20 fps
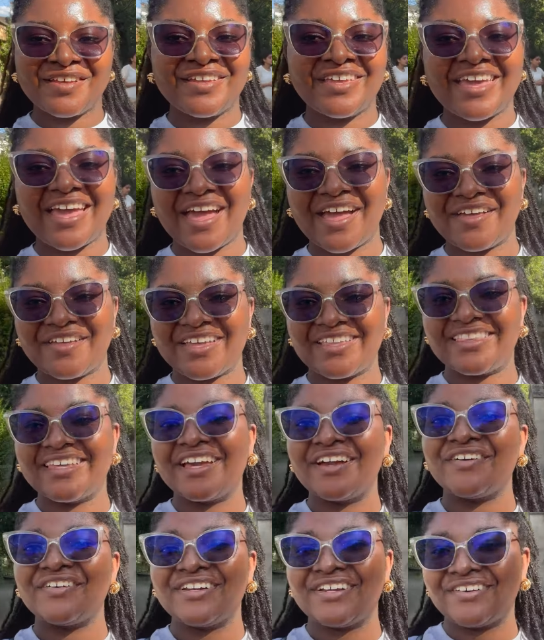yeah, I
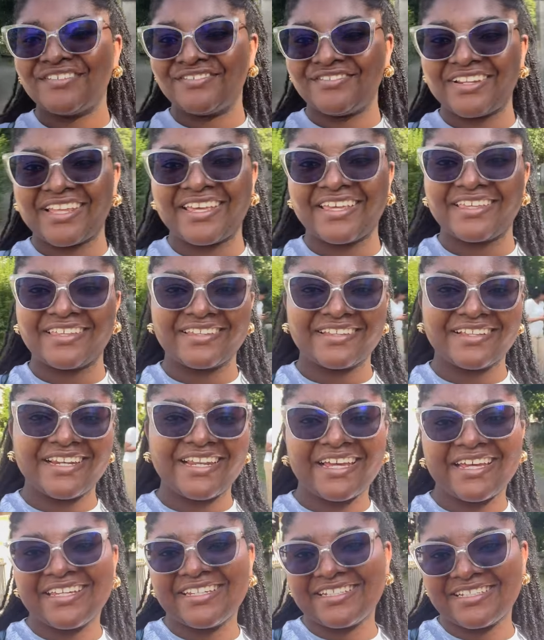think I would have like
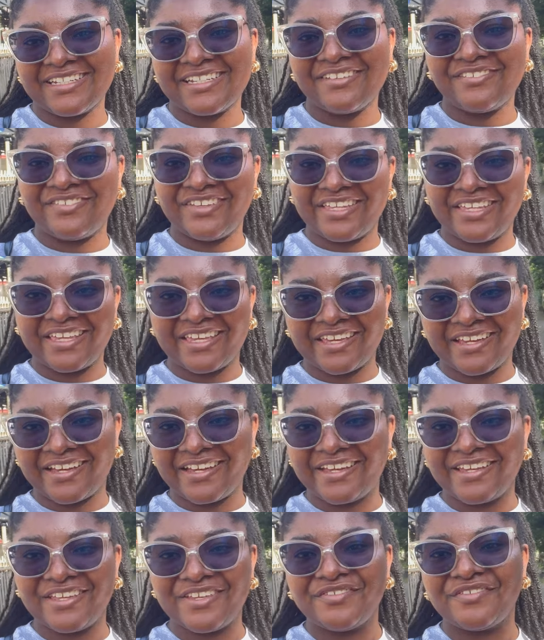liked living
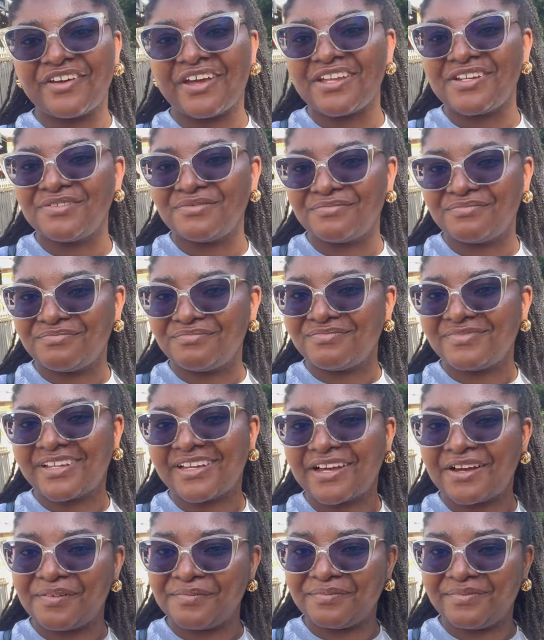here if I'd
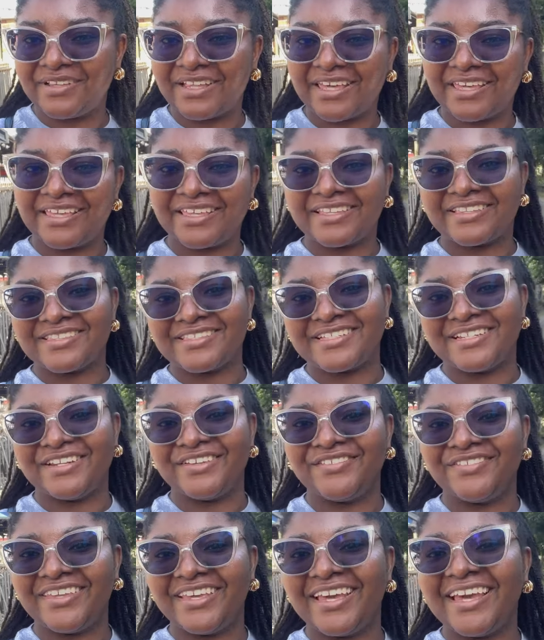come like to
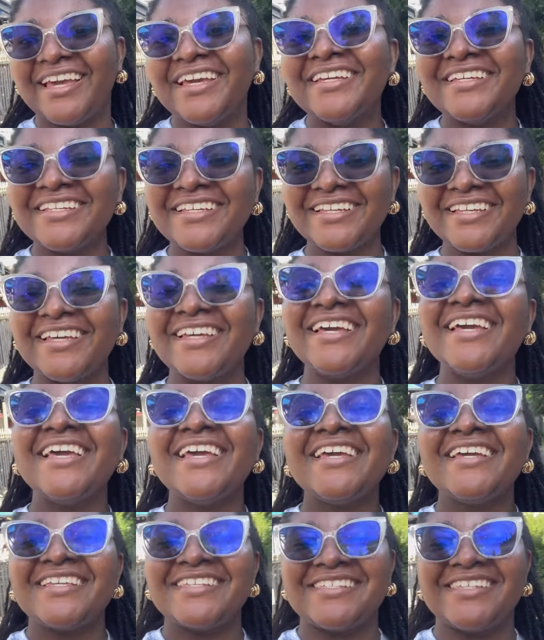live here.
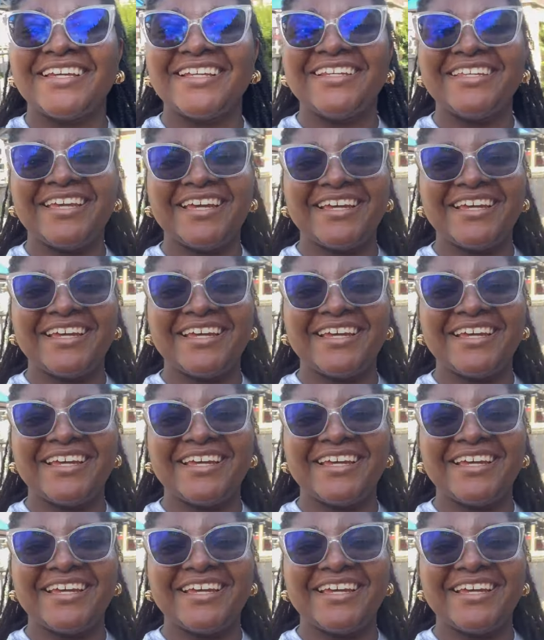Sandy